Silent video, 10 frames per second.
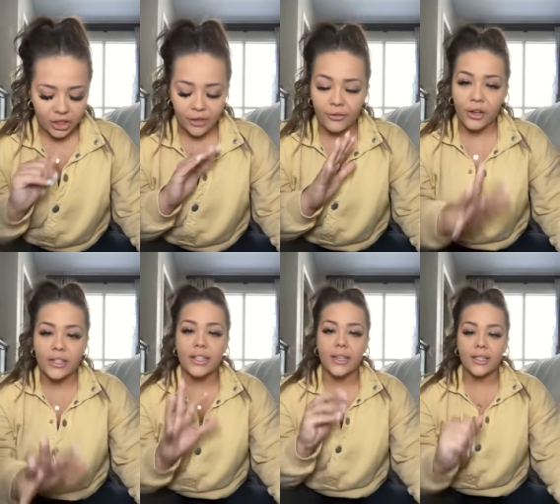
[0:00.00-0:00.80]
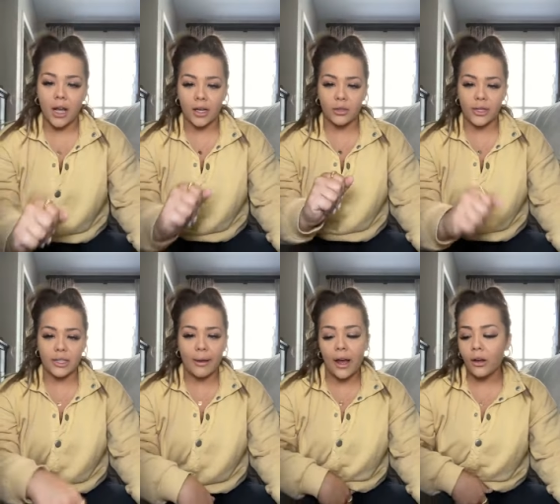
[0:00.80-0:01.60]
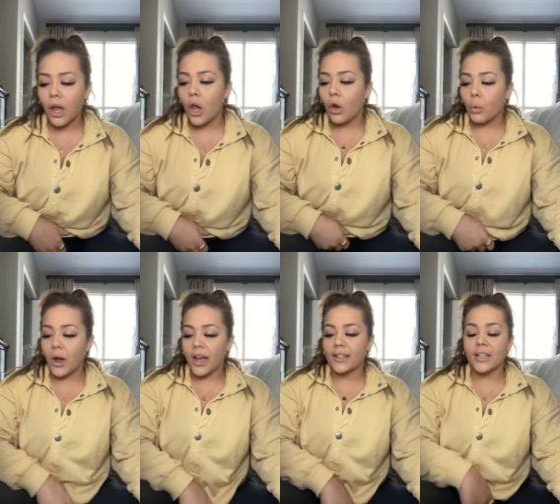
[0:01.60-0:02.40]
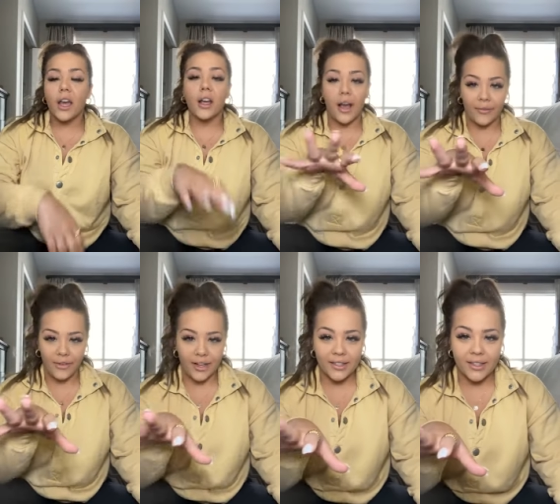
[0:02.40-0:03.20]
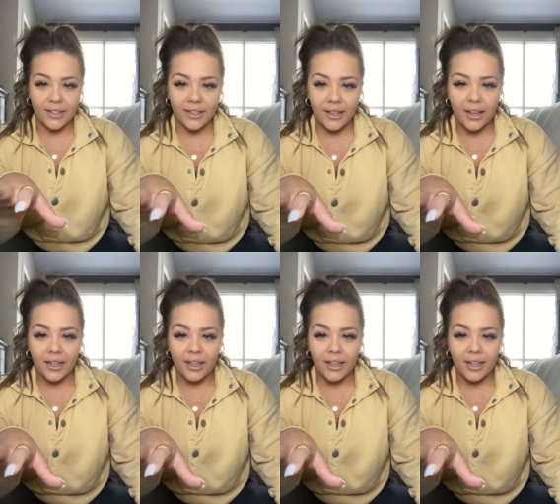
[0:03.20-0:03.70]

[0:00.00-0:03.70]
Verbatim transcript: like the first thing he talked to us about was confidence